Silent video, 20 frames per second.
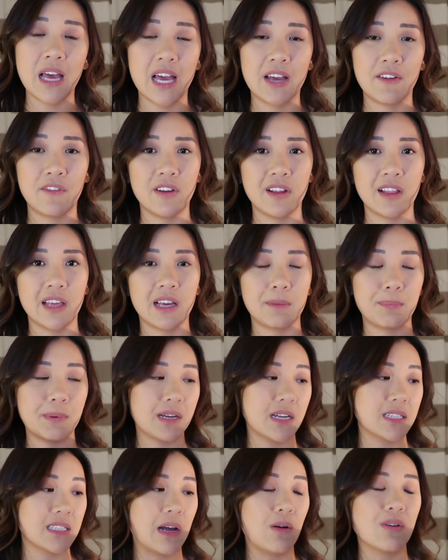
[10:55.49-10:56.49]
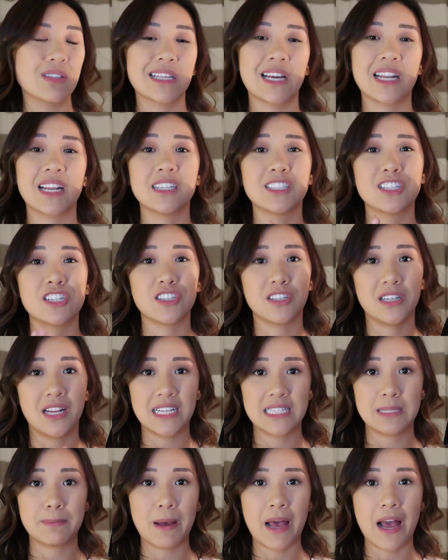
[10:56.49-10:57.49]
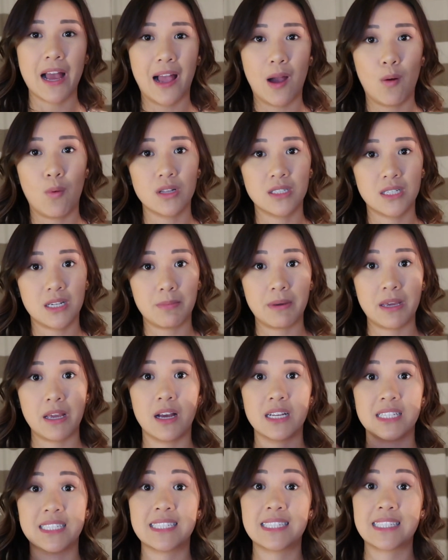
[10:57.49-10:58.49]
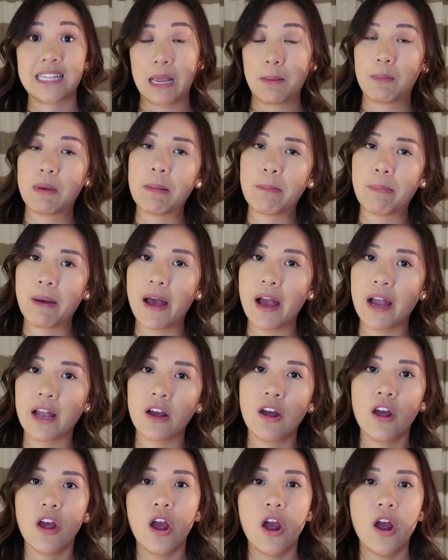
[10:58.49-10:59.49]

I feel like because I was getting such a nice bag, I wanted it to be a statement bag.